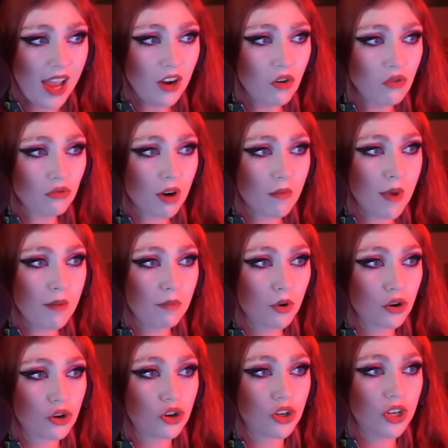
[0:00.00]
I don't
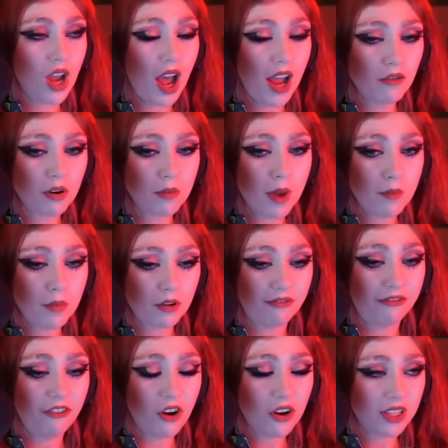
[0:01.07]
remember shit. I remember
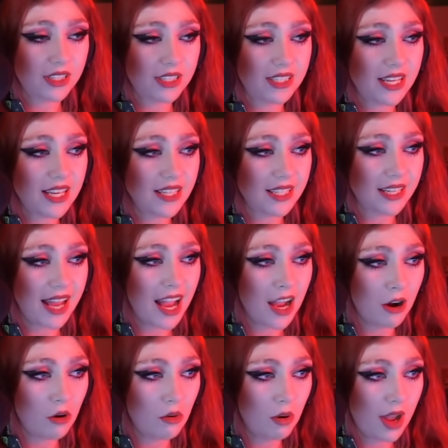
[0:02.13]
fucking season
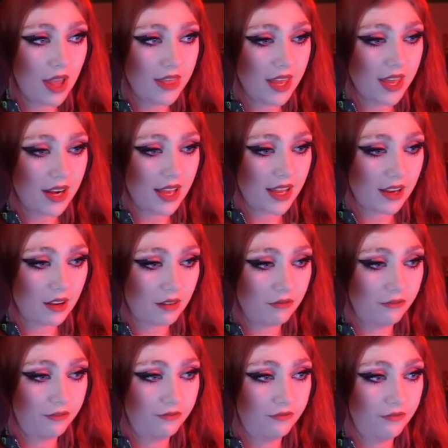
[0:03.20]
out and then
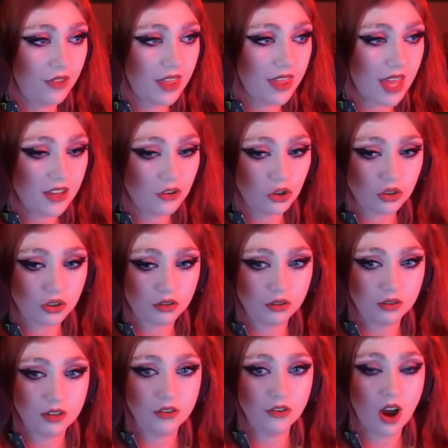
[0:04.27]
then just
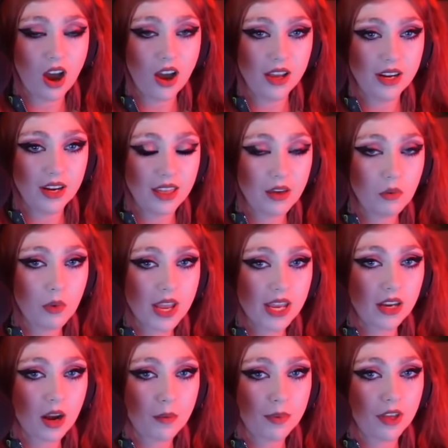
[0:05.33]
nodding and then
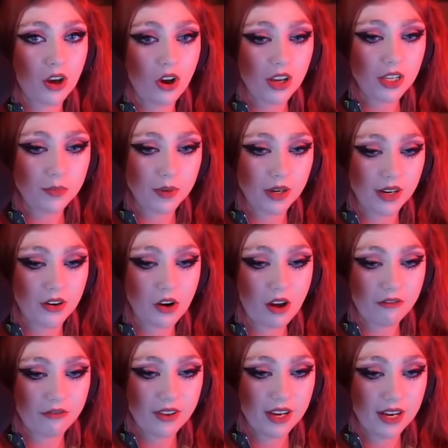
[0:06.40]
waking up in the hospital and
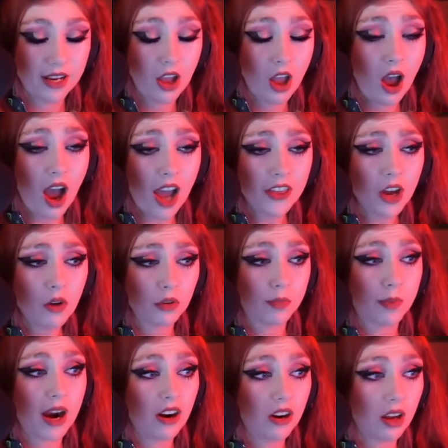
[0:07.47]
not feeling. I thought I was
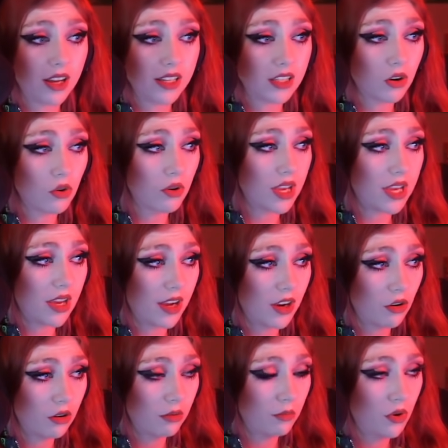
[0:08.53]
paralyzed low key. I
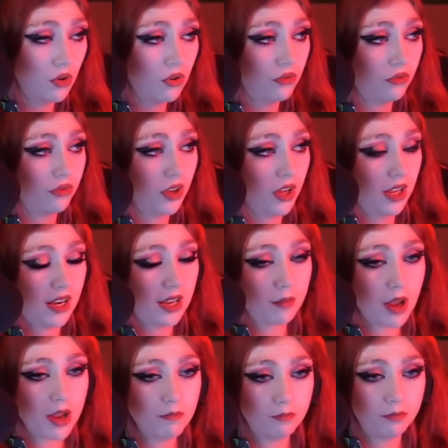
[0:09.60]
couldn't move. Like
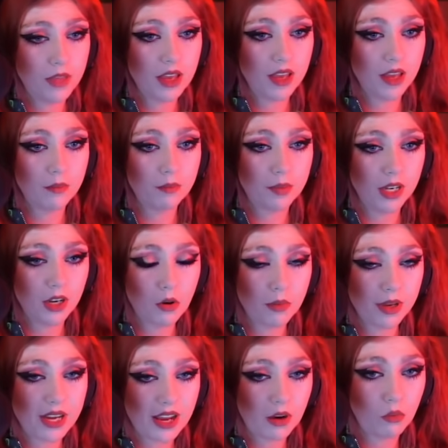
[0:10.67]
the below
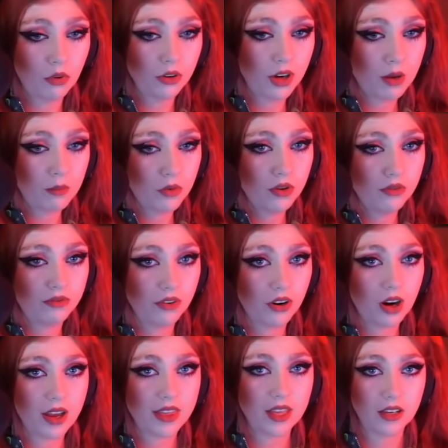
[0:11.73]
my neck would not move
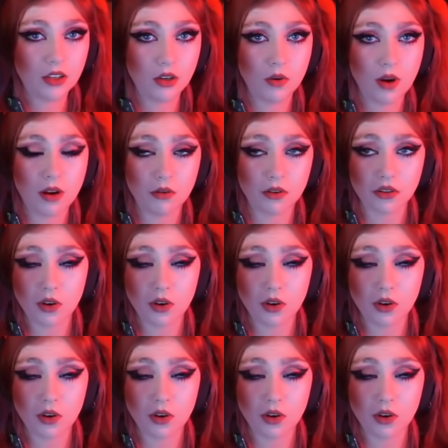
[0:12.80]
for I think 2 hours.